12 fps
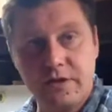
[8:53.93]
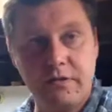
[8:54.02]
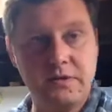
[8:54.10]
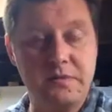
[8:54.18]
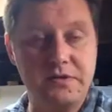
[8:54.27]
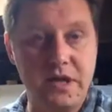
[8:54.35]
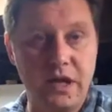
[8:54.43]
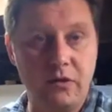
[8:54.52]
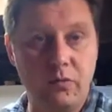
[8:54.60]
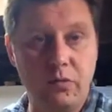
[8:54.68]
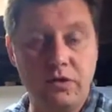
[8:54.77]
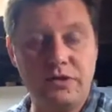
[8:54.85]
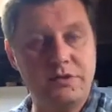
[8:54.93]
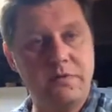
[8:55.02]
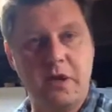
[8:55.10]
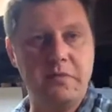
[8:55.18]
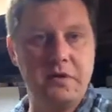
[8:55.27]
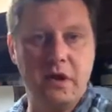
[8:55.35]
the Christmas ale, which is
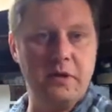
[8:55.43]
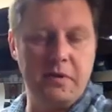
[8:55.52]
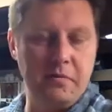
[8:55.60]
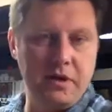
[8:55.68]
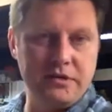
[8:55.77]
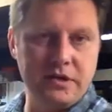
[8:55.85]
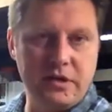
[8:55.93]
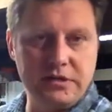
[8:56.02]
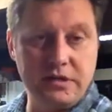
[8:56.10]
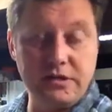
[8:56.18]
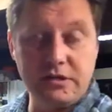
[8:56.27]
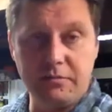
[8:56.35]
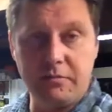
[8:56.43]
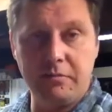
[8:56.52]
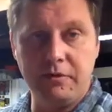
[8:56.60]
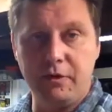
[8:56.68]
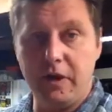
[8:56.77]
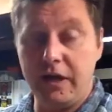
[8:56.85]
probably not going to be much because it's still
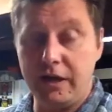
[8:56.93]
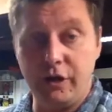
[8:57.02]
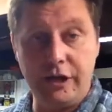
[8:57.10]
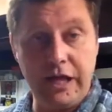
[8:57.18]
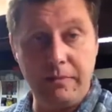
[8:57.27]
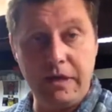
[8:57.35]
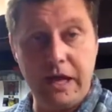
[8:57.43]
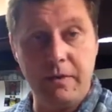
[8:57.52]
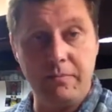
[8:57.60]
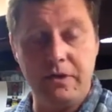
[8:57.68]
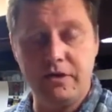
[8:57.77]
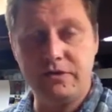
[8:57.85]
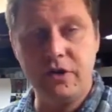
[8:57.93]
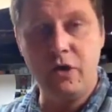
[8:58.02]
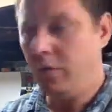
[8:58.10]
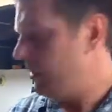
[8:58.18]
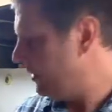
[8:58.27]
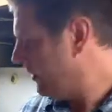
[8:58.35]
bubbling away and getting all happy.
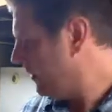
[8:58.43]
So